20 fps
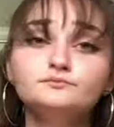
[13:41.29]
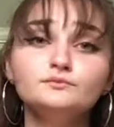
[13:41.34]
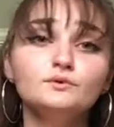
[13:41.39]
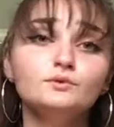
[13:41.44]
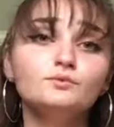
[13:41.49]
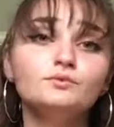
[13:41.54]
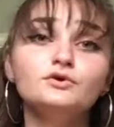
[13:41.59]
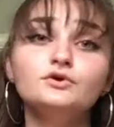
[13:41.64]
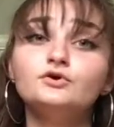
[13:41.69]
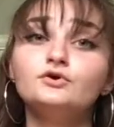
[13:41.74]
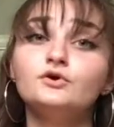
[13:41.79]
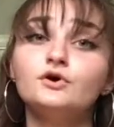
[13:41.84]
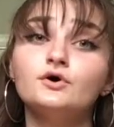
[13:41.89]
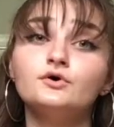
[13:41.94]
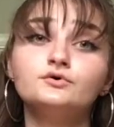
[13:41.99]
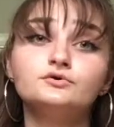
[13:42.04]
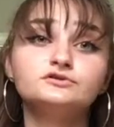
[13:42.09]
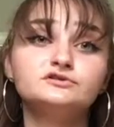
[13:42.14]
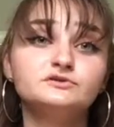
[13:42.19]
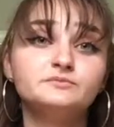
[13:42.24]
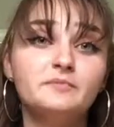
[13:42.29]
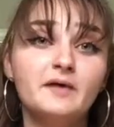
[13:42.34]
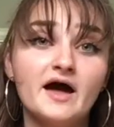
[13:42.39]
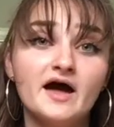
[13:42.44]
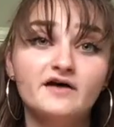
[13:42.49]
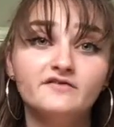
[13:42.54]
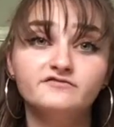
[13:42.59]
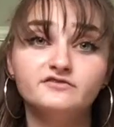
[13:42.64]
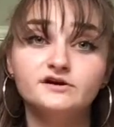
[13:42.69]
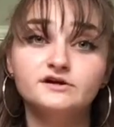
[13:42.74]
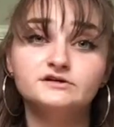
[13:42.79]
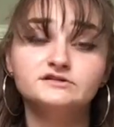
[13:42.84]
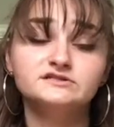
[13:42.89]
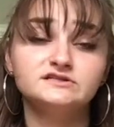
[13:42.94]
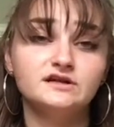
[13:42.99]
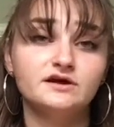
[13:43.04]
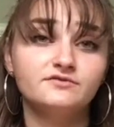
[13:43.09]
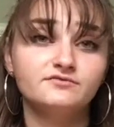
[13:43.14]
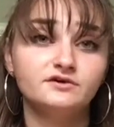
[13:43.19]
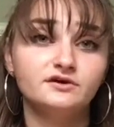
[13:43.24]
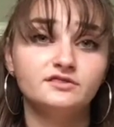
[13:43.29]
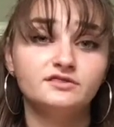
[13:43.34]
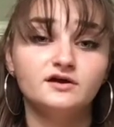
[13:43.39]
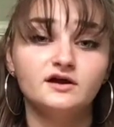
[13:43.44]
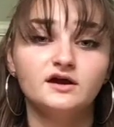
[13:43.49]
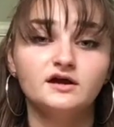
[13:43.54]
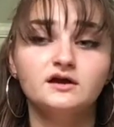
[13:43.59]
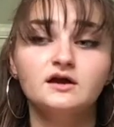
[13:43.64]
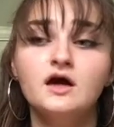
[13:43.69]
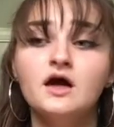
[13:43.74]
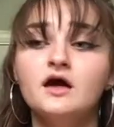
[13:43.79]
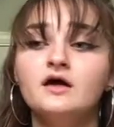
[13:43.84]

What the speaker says: when you go to pet fairs and everything,